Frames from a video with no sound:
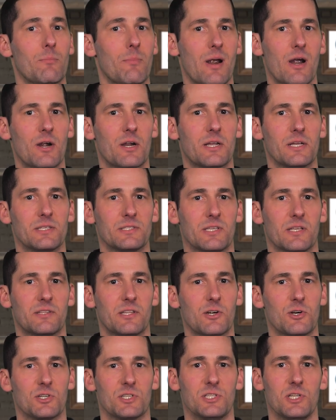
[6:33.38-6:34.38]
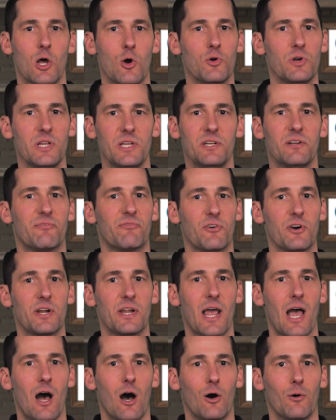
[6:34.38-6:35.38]
Americans that there is no need to freak
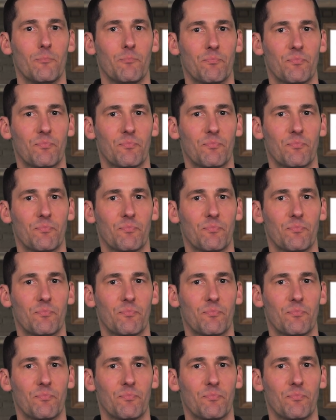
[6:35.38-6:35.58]
out.